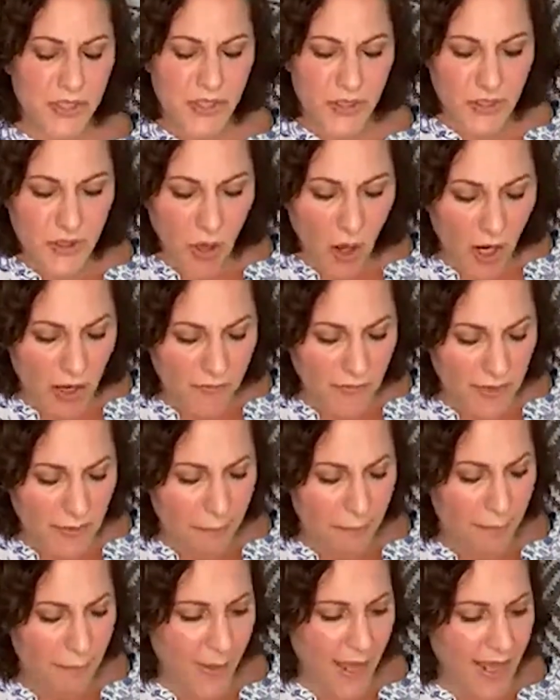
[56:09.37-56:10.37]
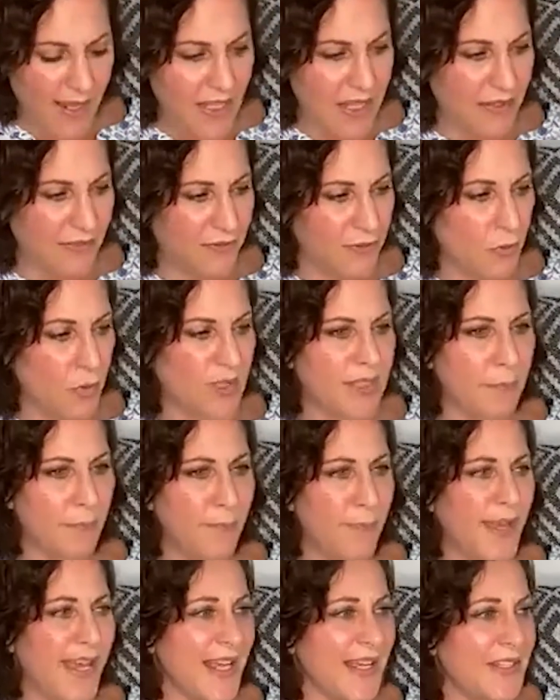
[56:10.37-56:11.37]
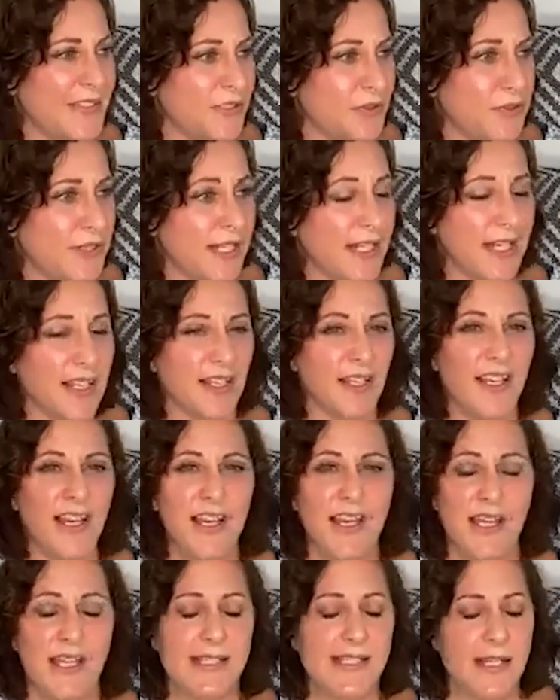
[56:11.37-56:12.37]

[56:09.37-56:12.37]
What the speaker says: I'm starving, begging for what the pigs are eating.